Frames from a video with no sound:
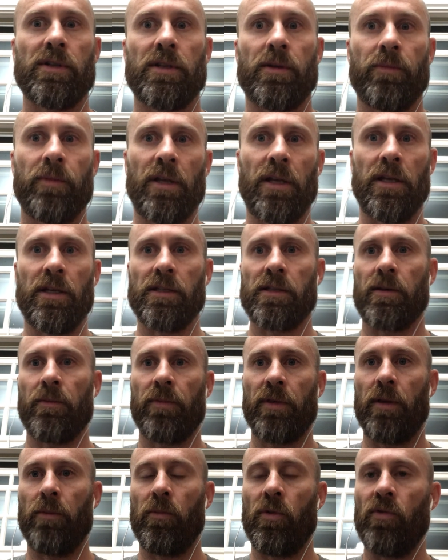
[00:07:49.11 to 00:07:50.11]
something and
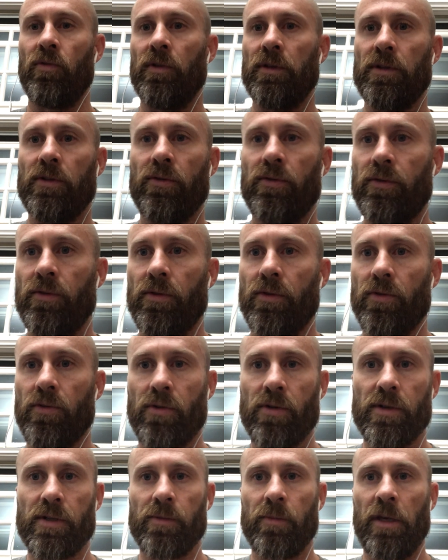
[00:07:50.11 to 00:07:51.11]
something moving
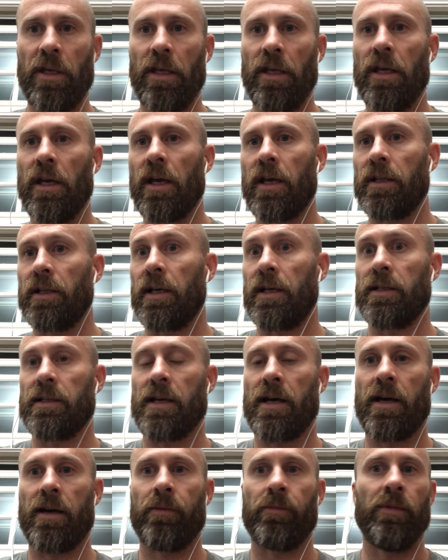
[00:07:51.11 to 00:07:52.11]
towards me at that
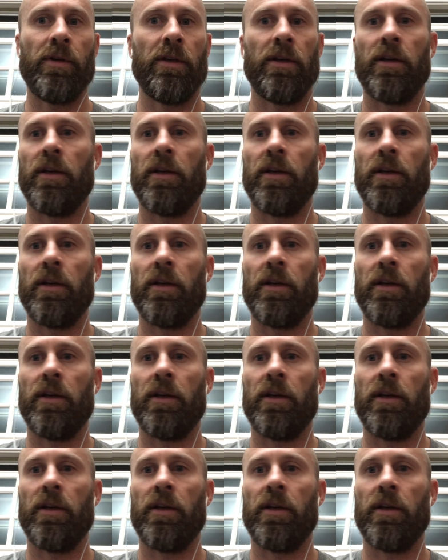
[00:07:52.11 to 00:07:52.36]
time,